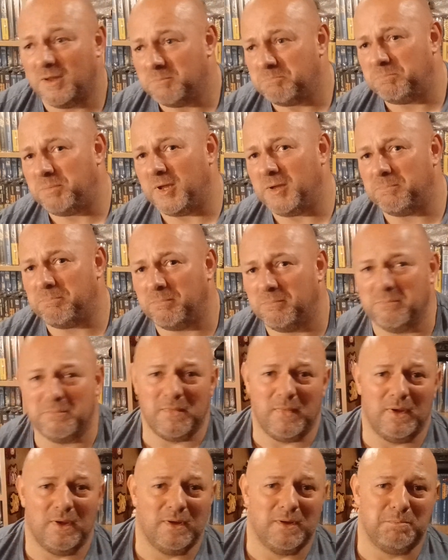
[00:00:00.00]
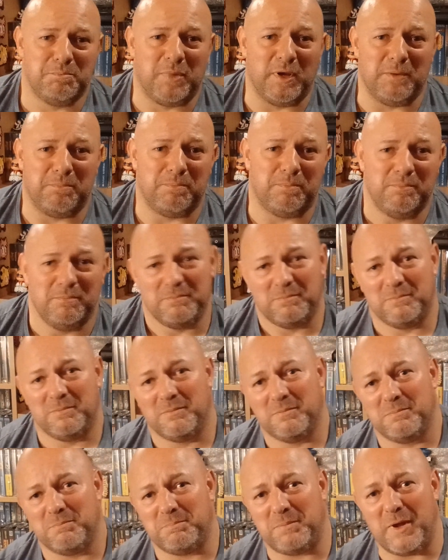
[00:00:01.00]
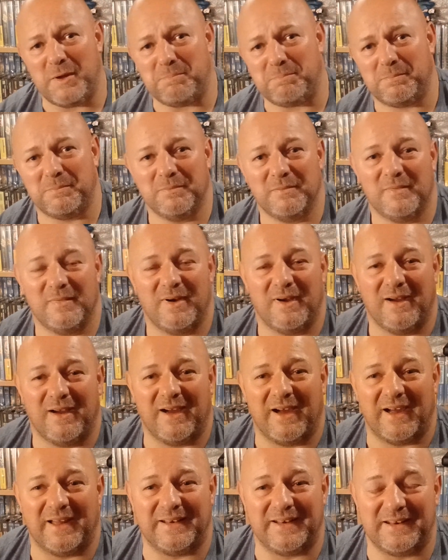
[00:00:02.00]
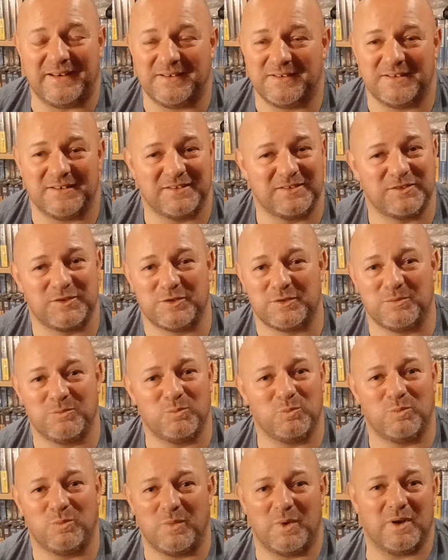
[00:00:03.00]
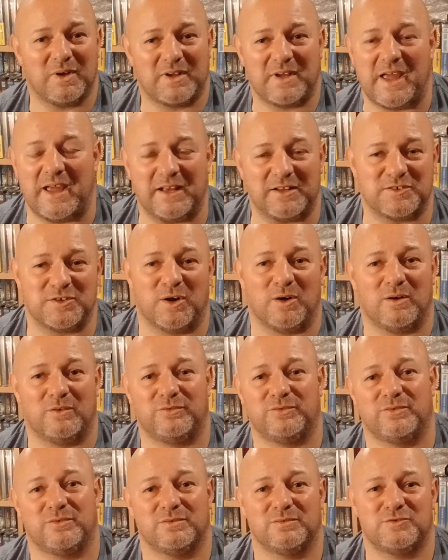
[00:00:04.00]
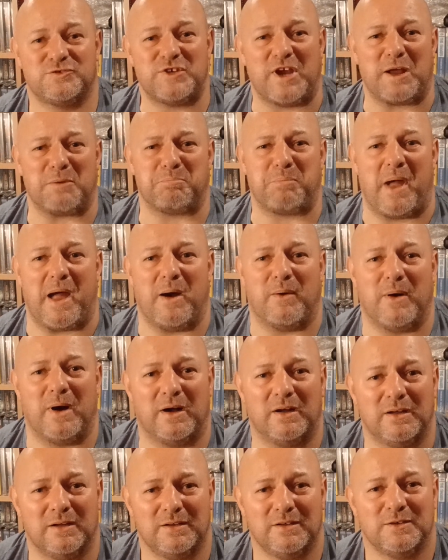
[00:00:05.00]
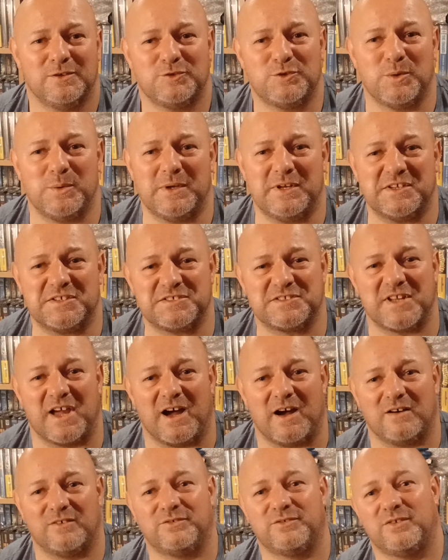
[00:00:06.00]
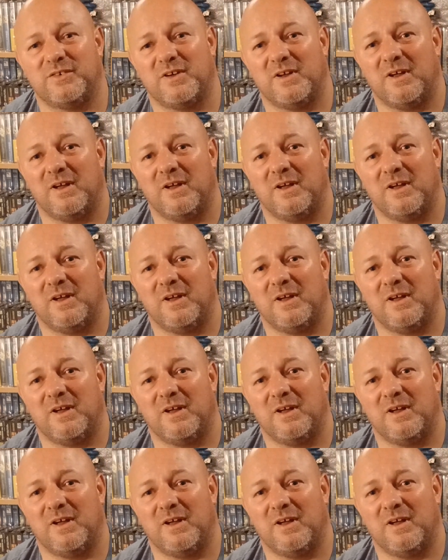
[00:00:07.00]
beep beep beep, and then kicked off Jack Bauer doing his stuff.